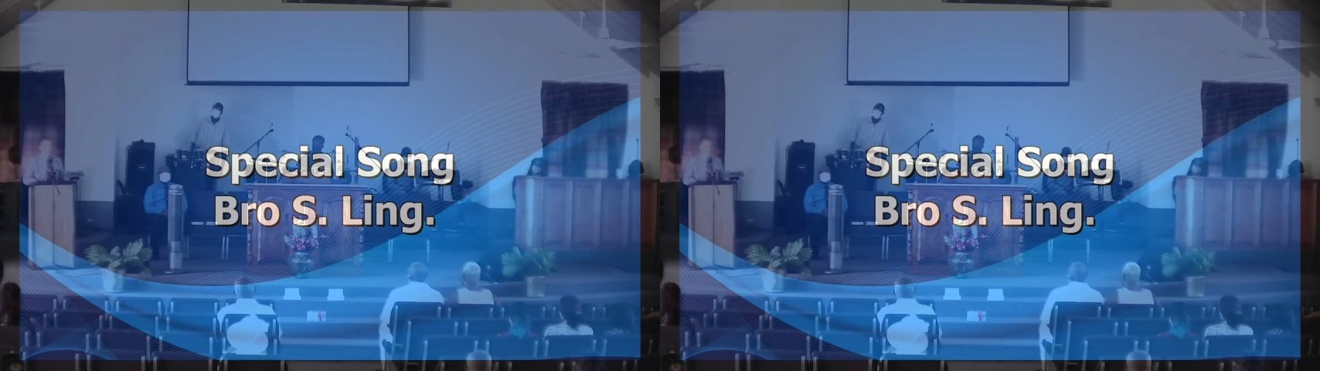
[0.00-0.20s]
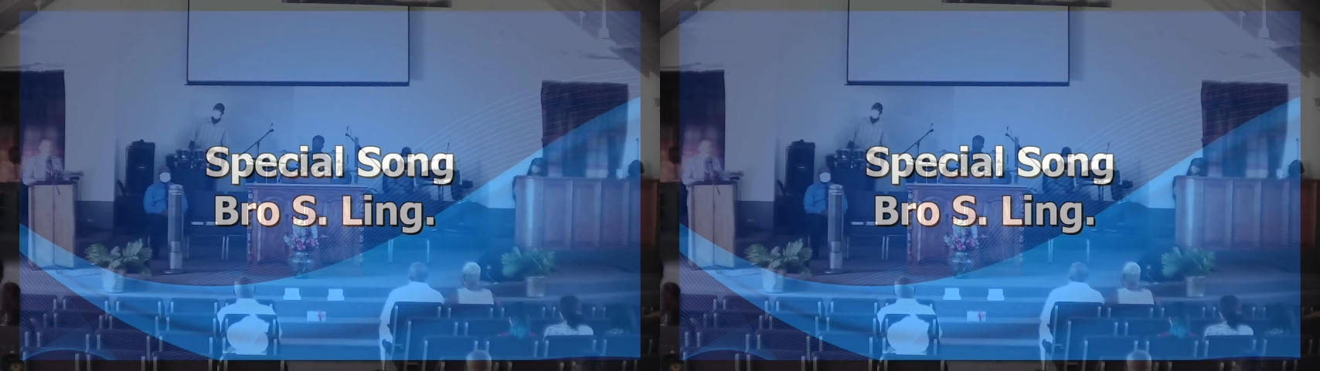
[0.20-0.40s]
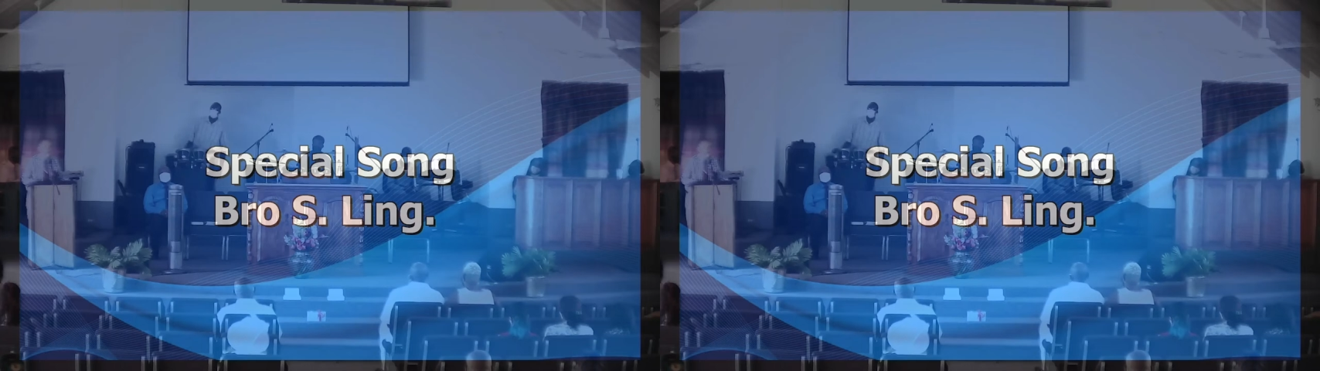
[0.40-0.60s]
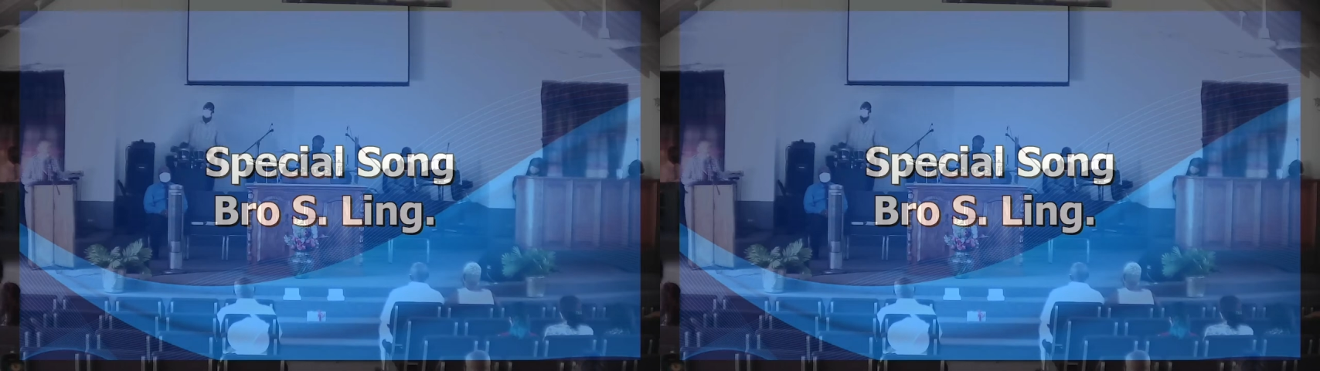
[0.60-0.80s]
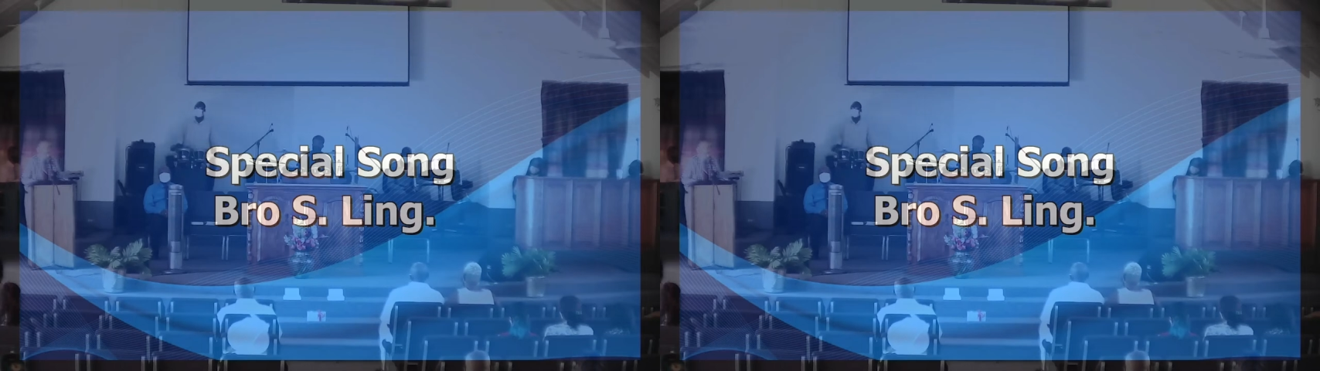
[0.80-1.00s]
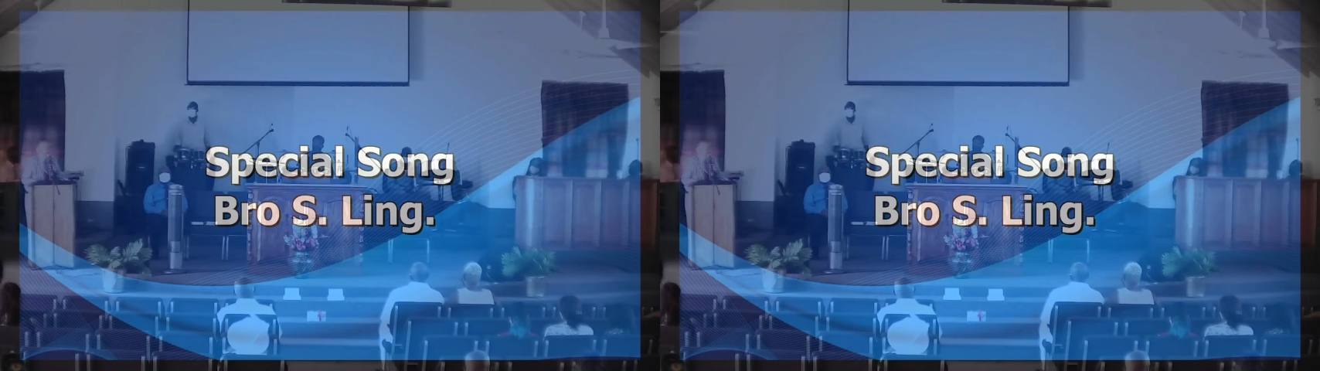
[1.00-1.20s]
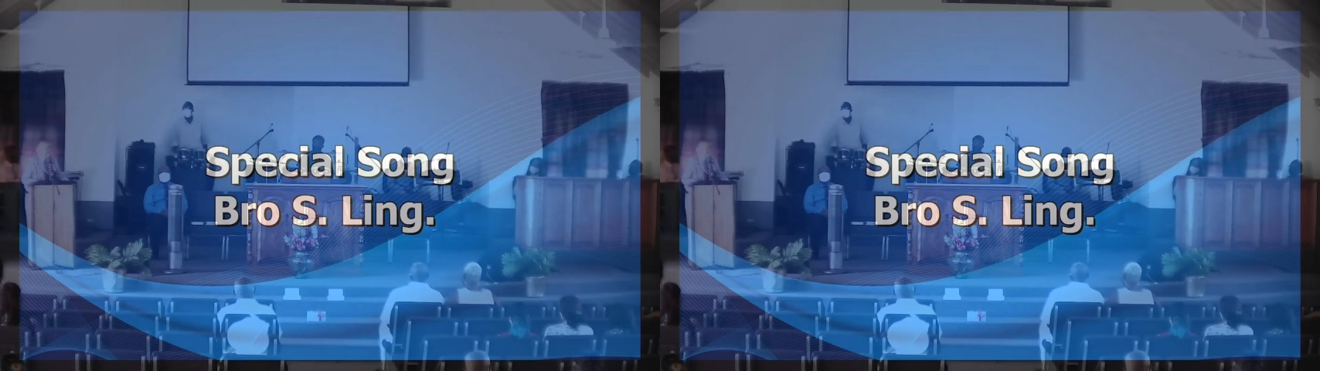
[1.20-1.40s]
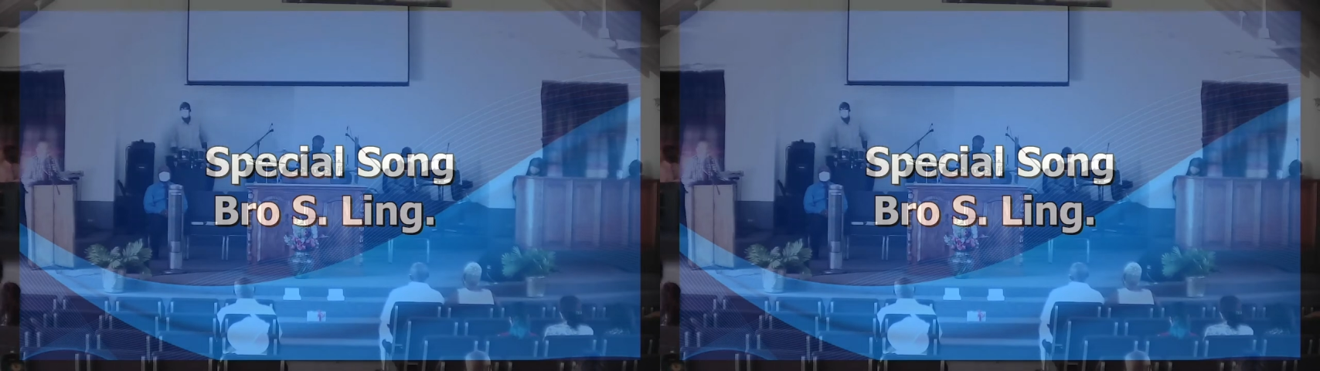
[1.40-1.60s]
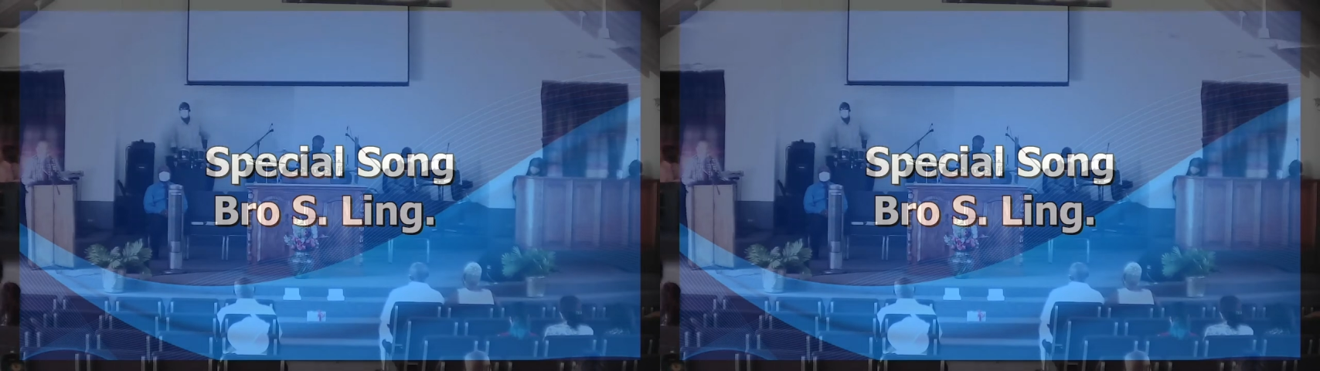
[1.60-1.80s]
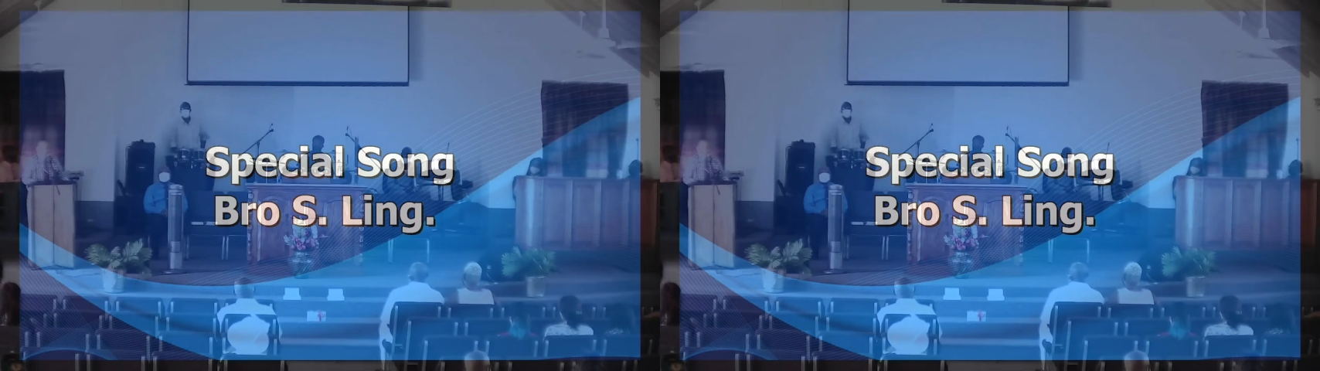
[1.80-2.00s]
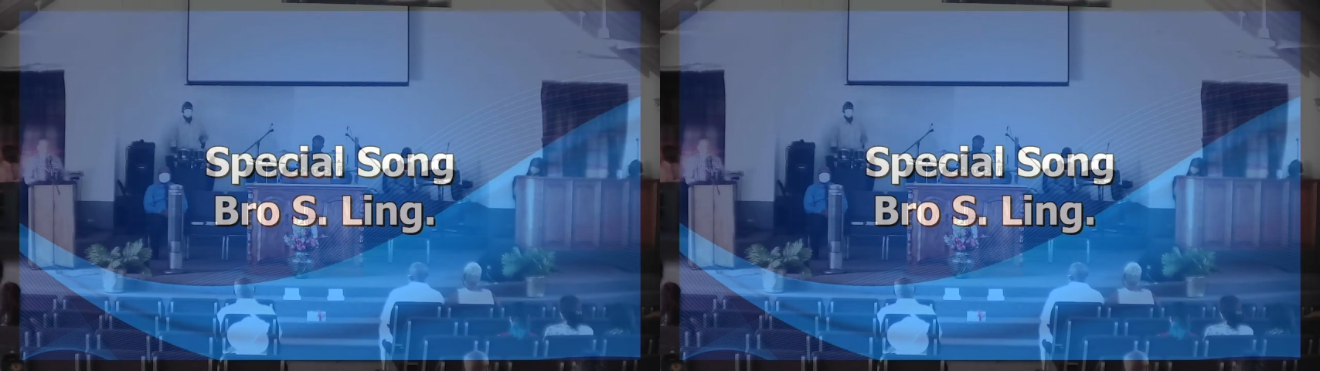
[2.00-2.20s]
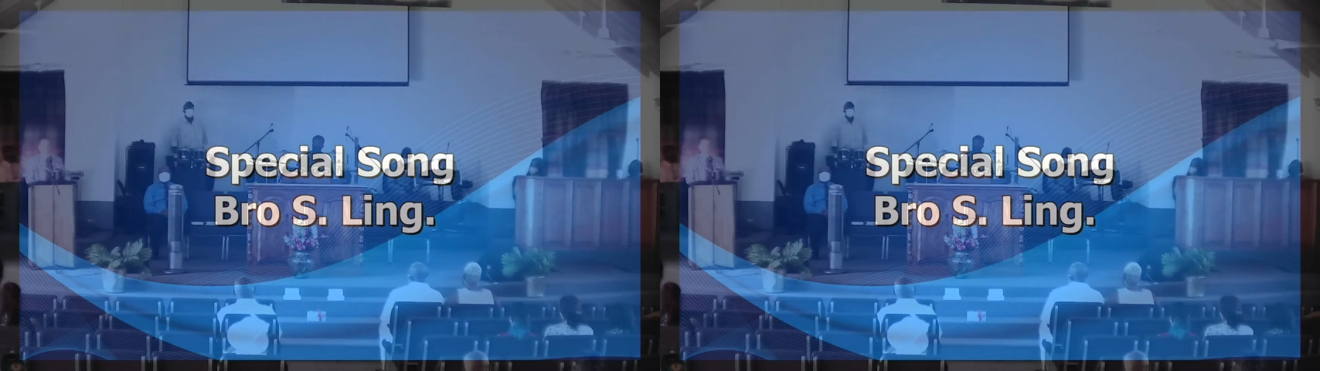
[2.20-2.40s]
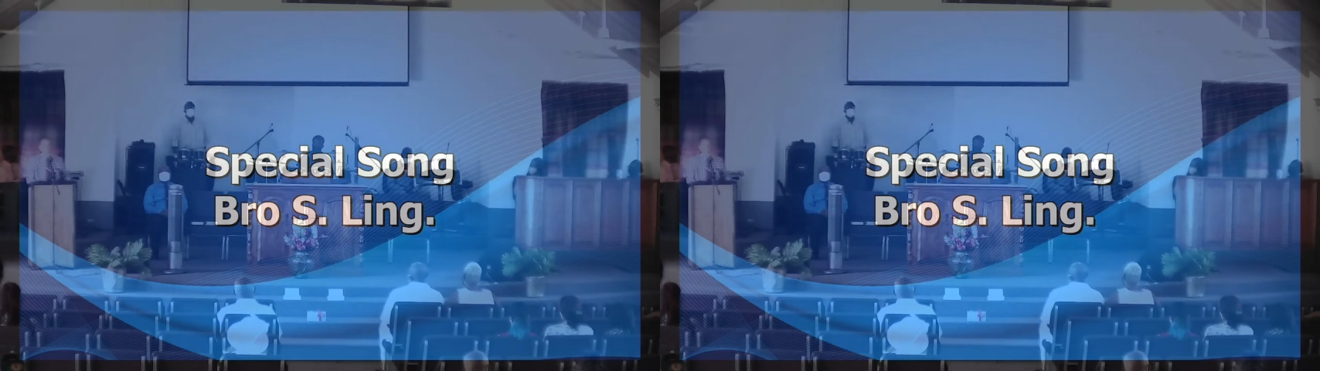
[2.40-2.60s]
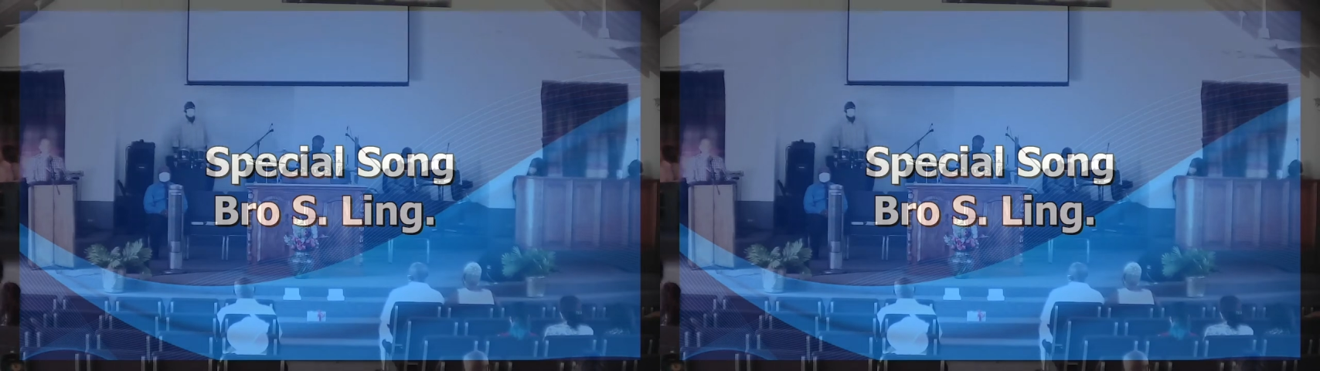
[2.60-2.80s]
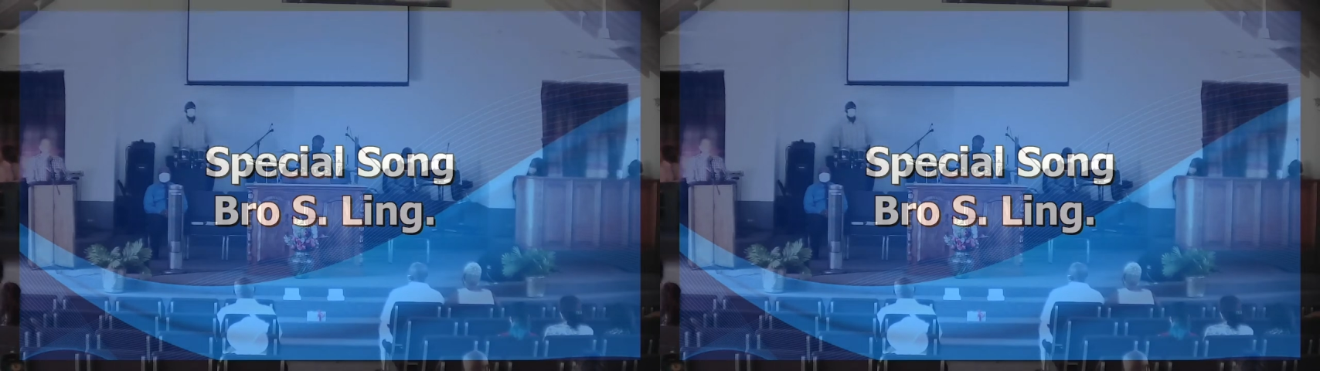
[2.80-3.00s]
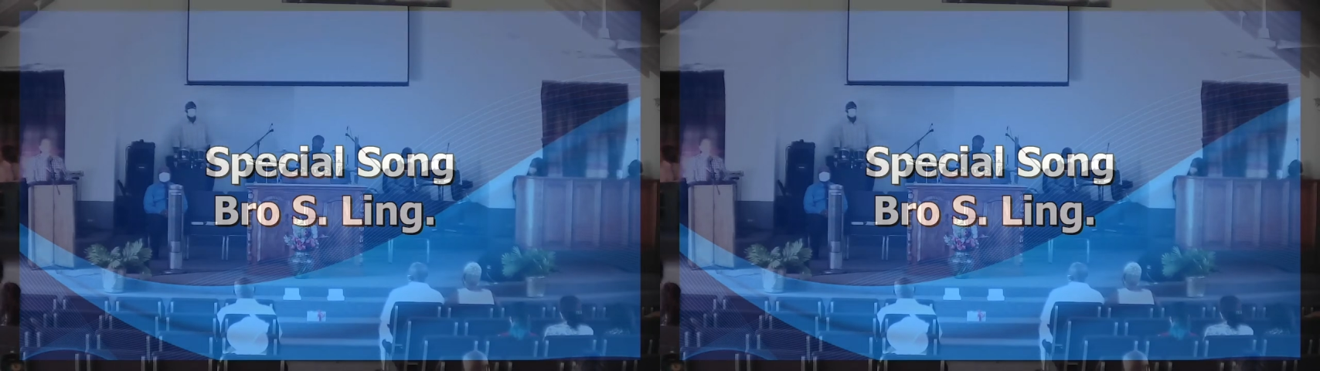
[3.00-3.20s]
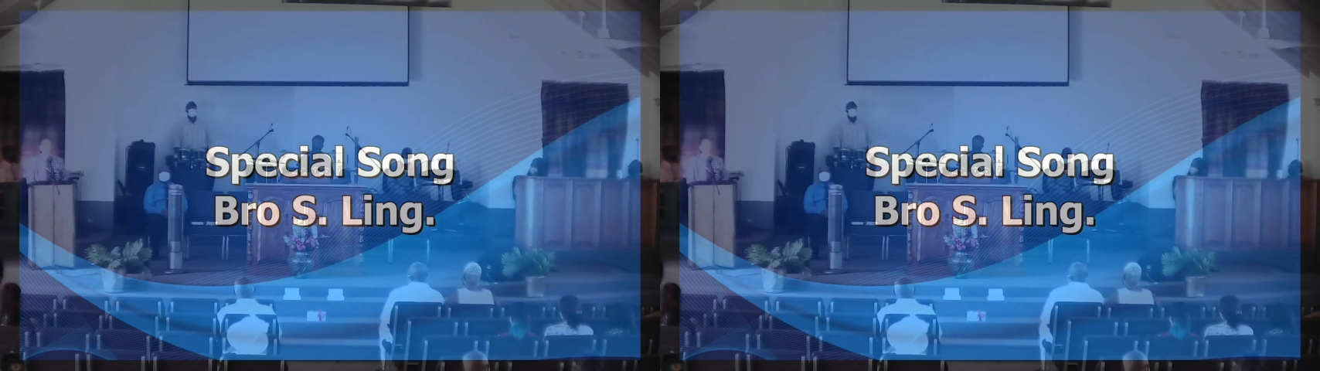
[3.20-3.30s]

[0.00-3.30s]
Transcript: (no speaker visible)